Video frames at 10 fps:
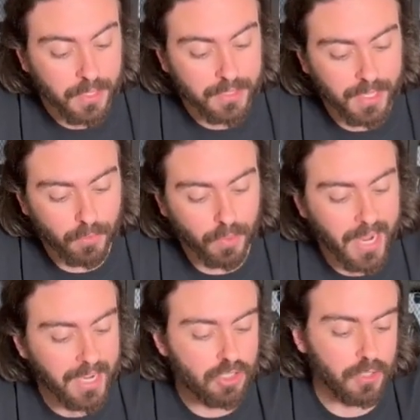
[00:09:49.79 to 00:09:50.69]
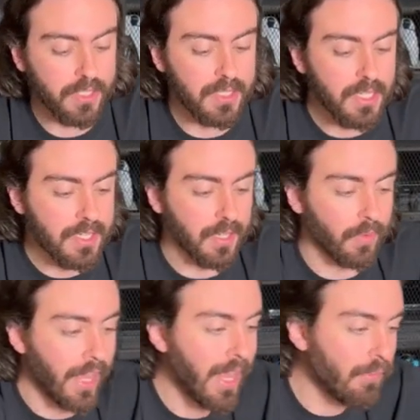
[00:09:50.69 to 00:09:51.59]
they will actually
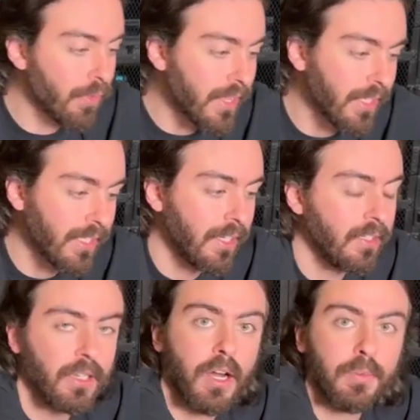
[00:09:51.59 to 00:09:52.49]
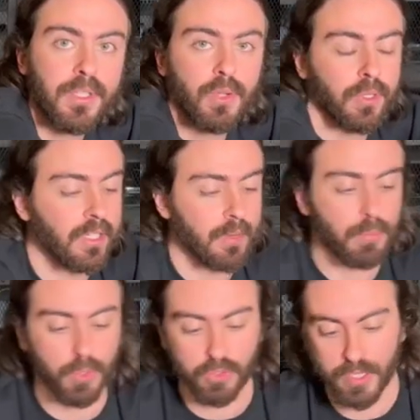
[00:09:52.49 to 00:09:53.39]
detail everything that an economy token can
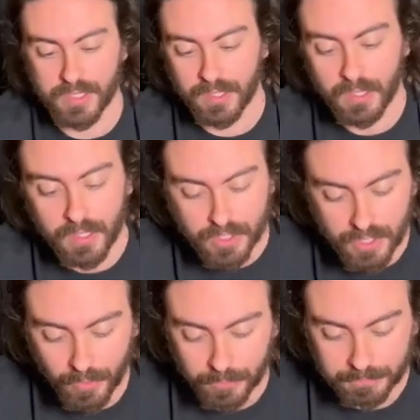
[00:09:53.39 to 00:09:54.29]
purchase. So,